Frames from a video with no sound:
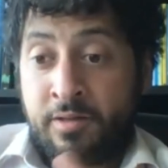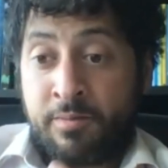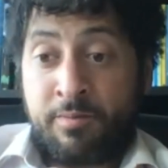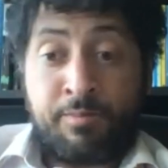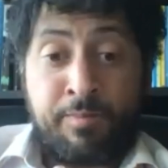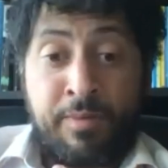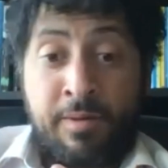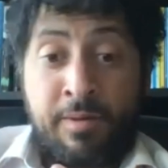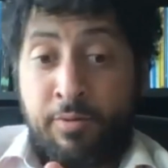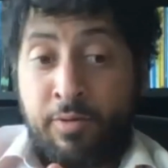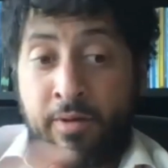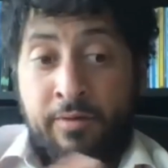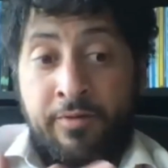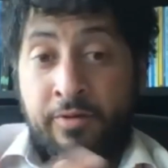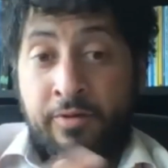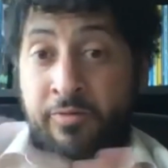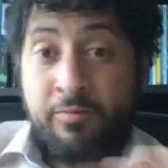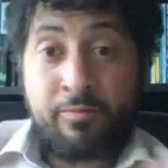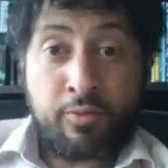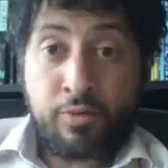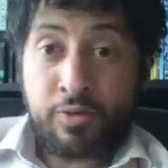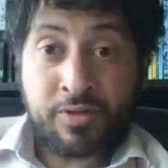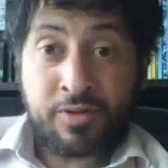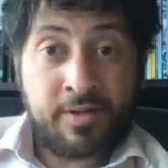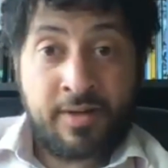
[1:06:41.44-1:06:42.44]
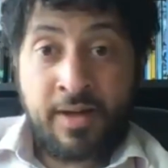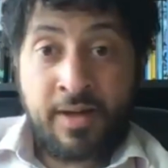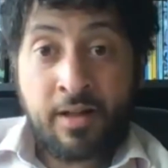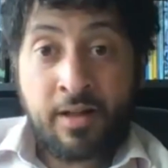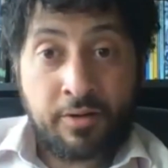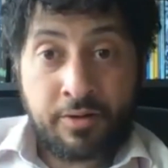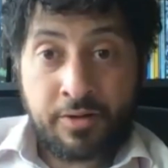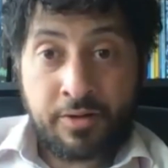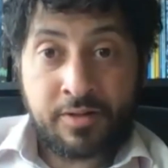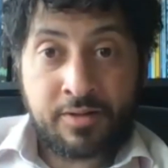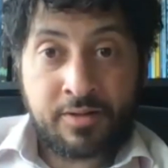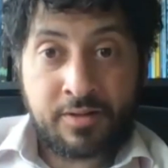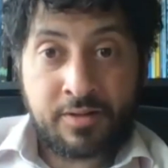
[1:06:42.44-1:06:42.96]
people have different
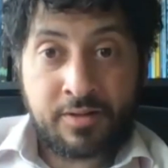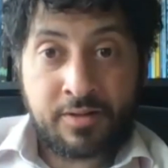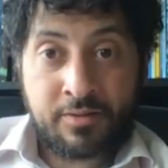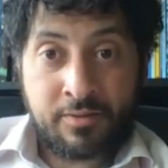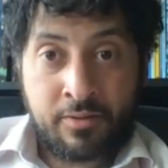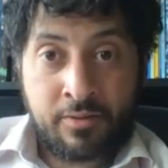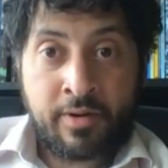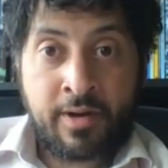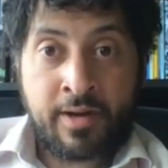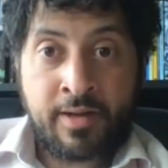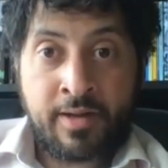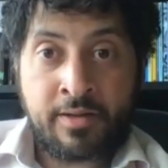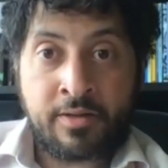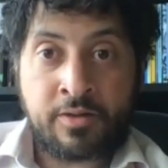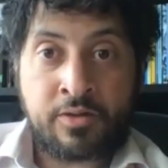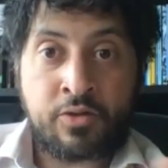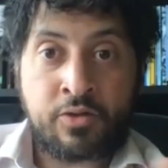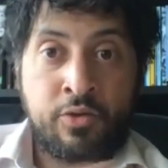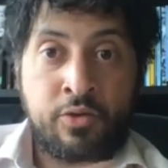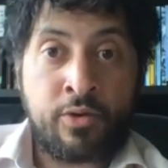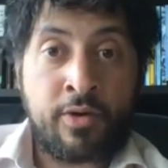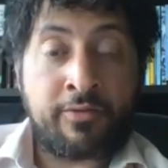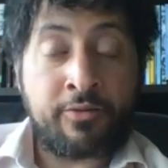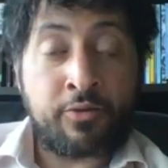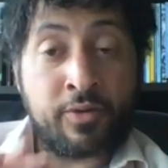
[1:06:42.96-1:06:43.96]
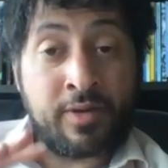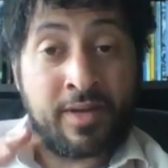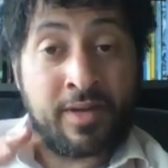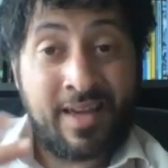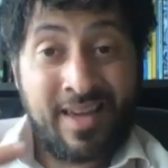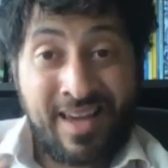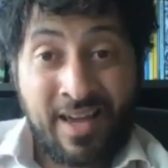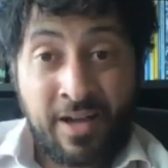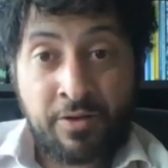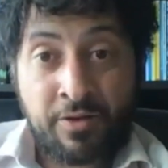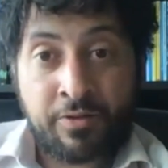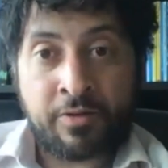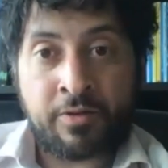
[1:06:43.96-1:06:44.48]
personalities, right? And so you have to
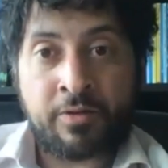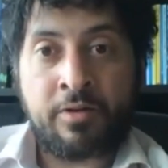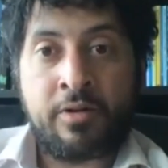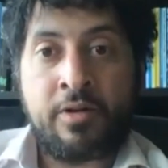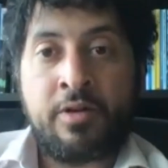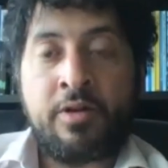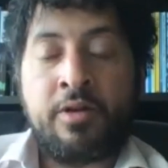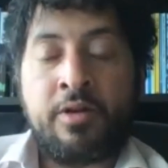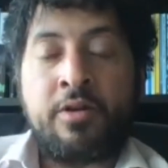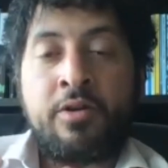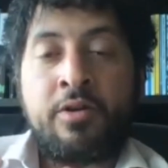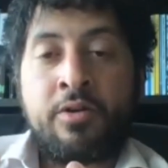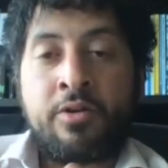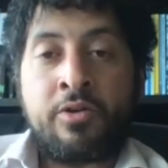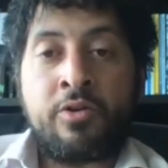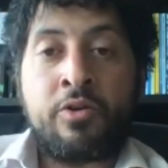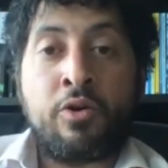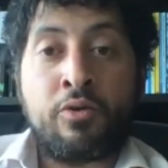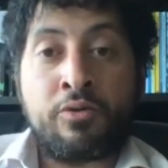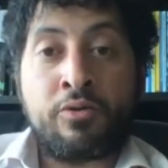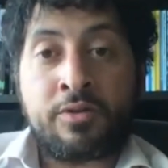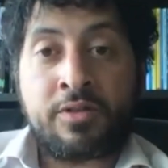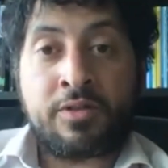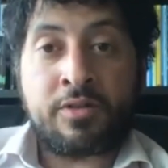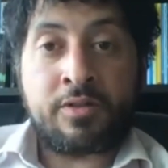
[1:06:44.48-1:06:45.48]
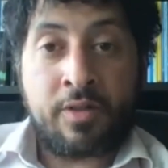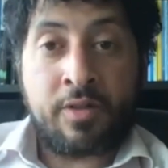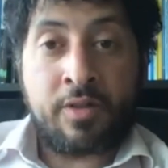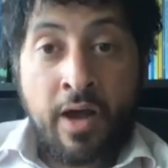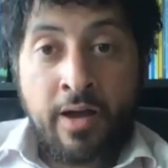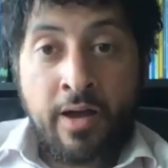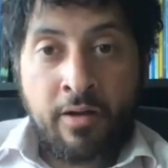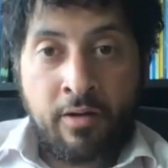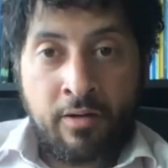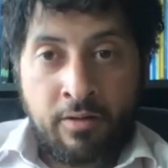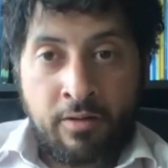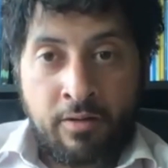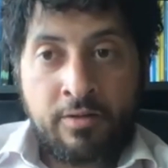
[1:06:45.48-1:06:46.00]
cater your own
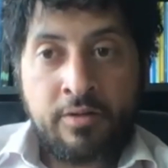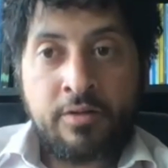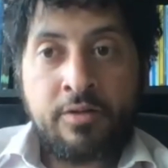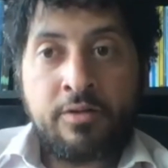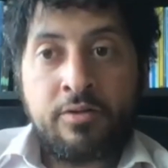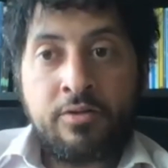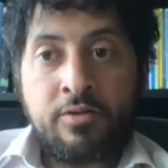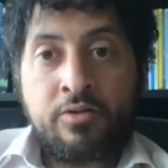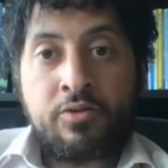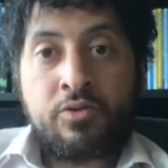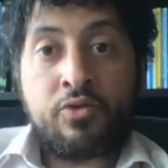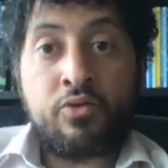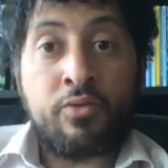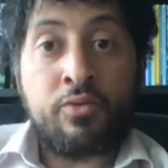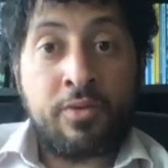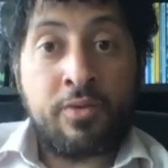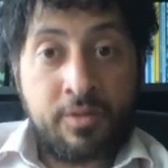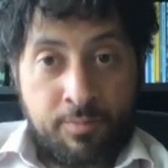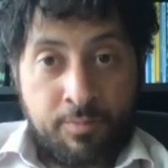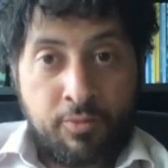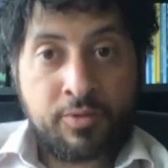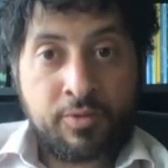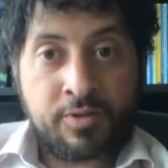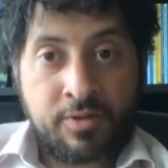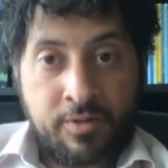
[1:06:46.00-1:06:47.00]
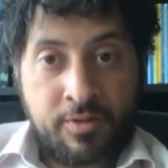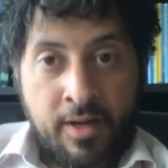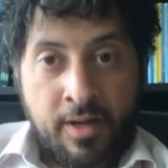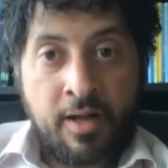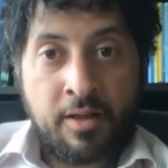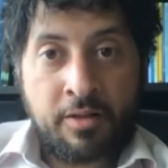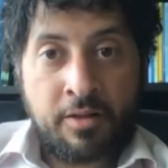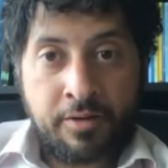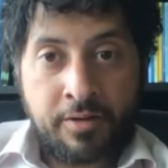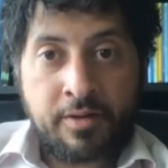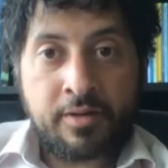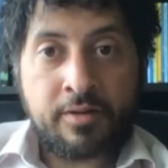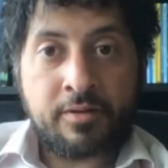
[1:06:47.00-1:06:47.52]
style to this
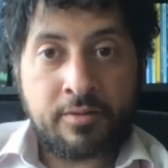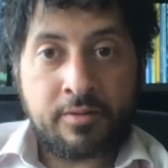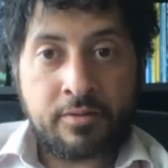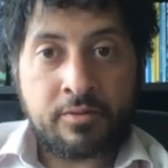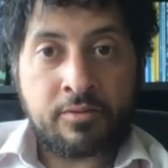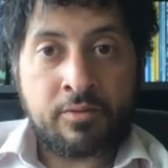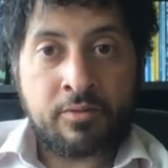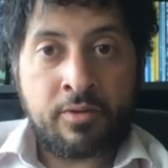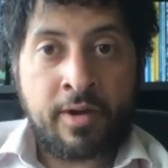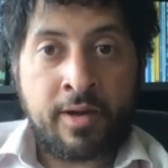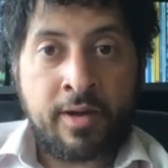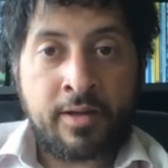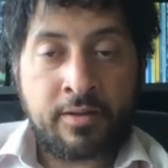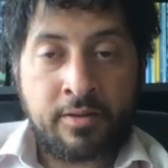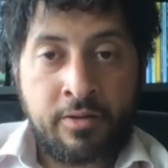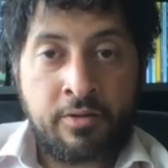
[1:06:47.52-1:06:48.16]
personality, right?